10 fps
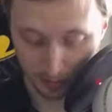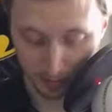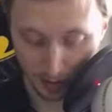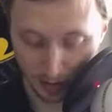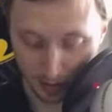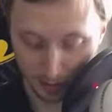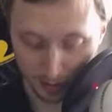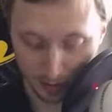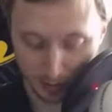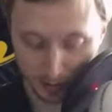side
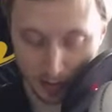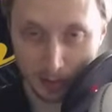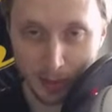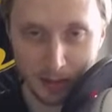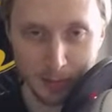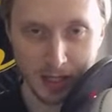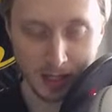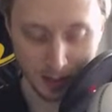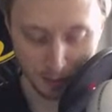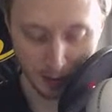C be the
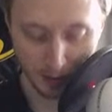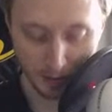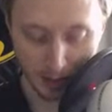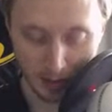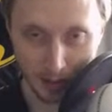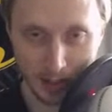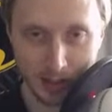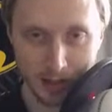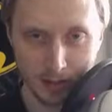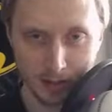biggest by going out
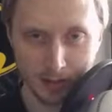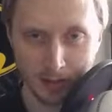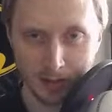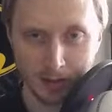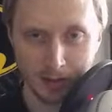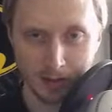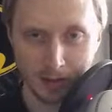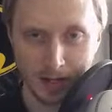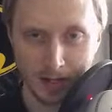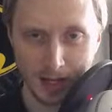here.
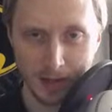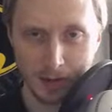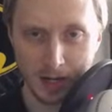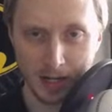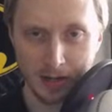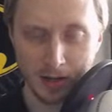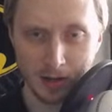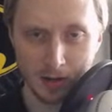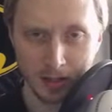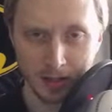Right? Anywhere I
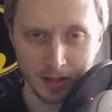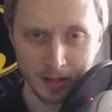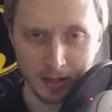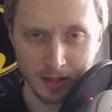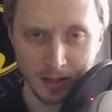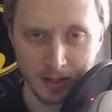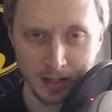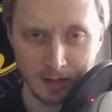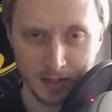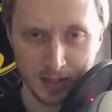go,
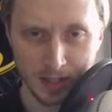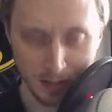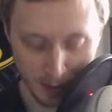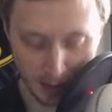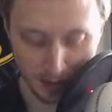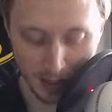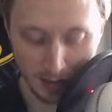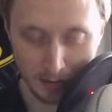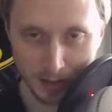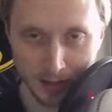if C is the biggest
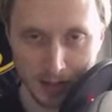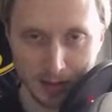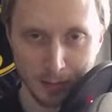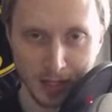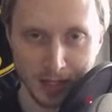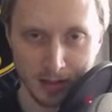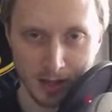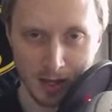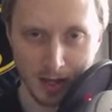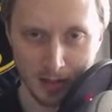angle, C is the biggest
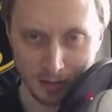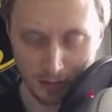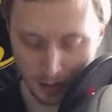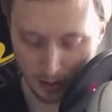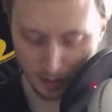side. Right?